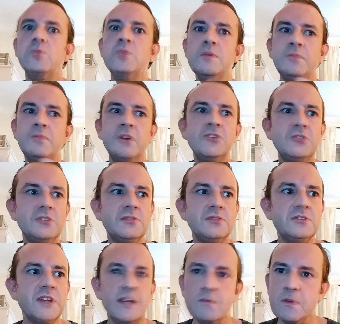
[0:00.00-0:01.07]
we must
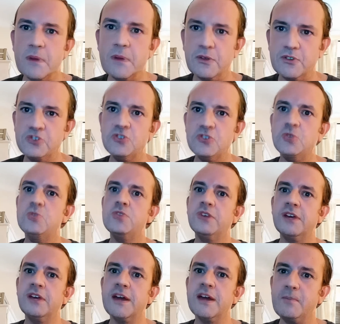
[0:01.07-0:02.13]
tell him about truth
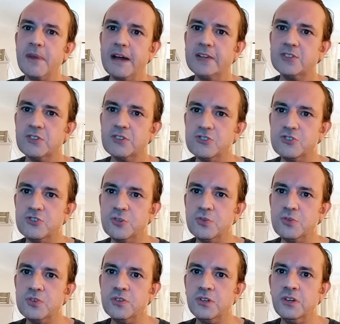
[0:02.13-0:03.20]
and getting back to the
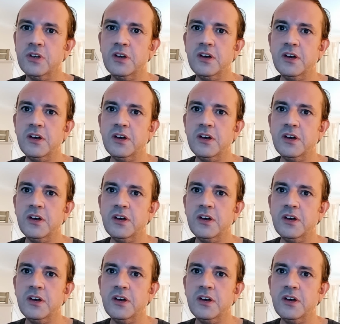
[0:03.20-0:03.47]
truth. And